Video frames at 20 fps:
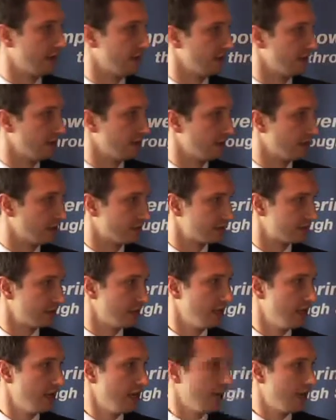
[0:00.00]
analytics,
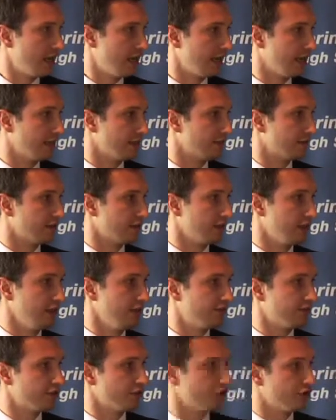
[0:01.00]
and
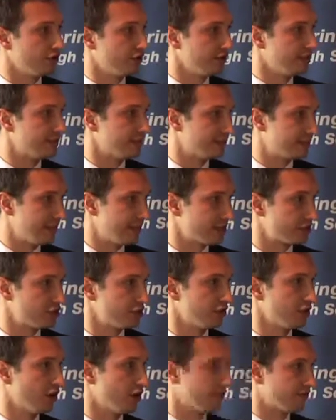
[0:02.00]
even early
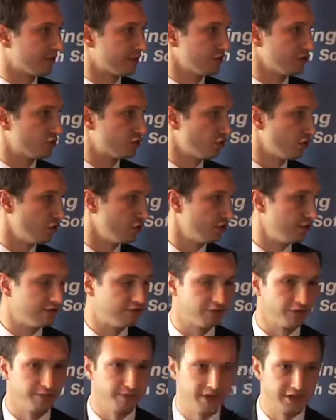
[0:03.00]
detection of controlled
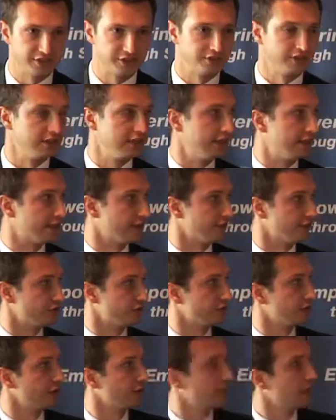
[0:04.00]
information leakage.
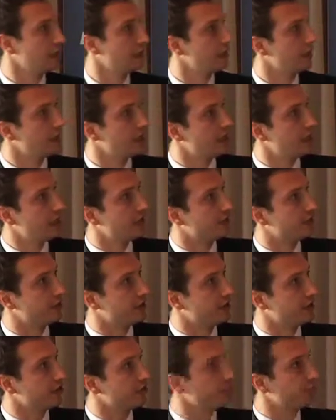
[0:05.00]

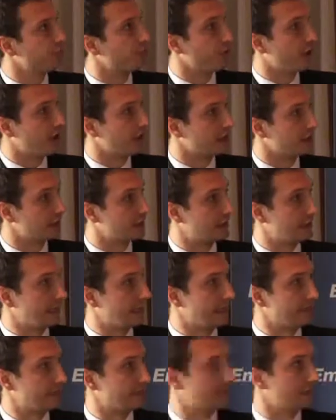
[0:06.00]
The other product
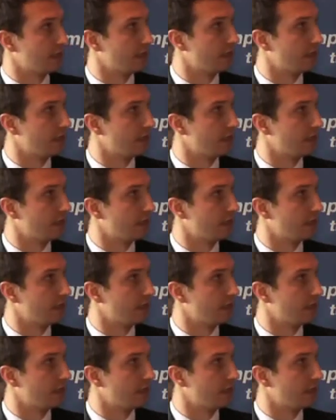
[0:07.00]
that